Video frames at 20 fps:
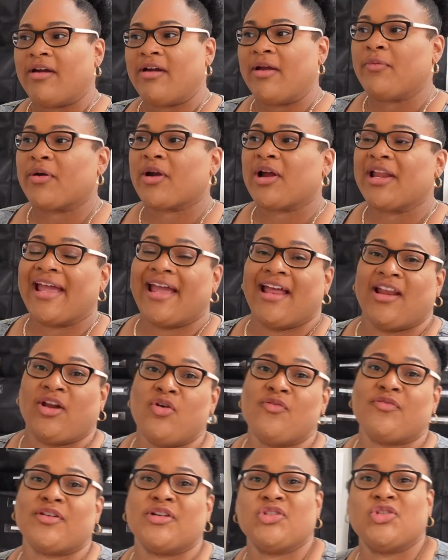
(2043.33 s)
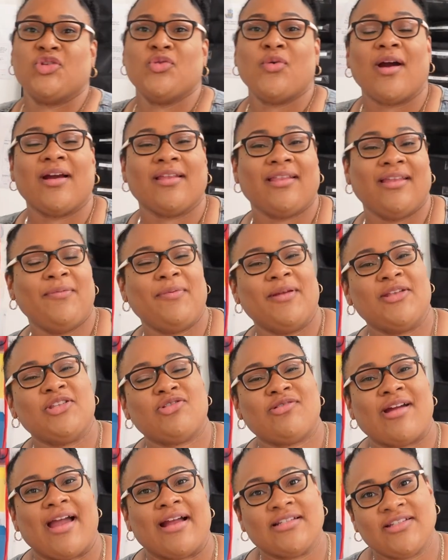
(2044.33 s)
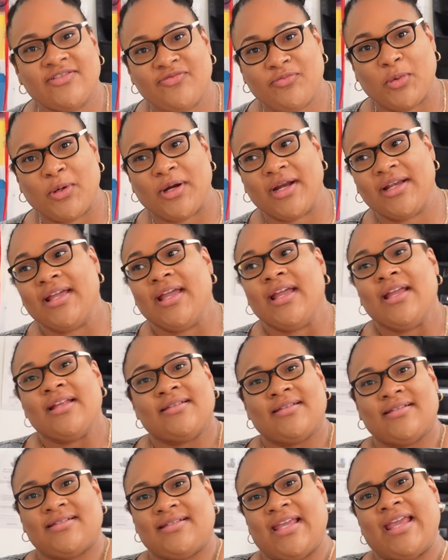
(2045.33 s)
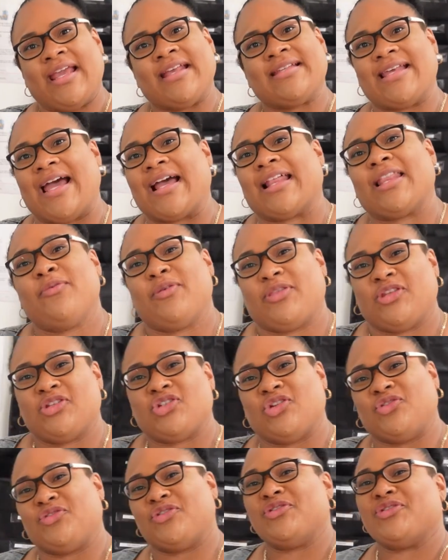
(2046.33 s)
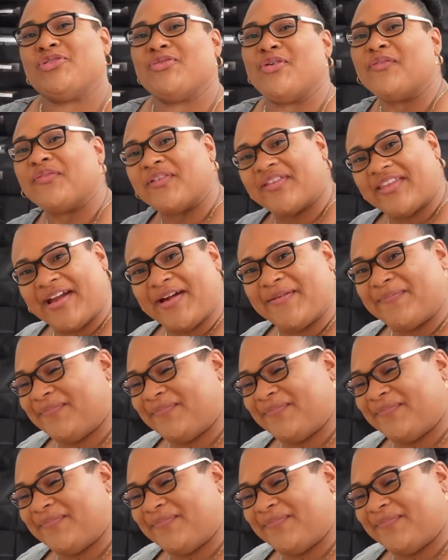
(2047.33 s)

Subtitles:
we're going to head over to our LEAP interactive board to see exactly what the children do over there.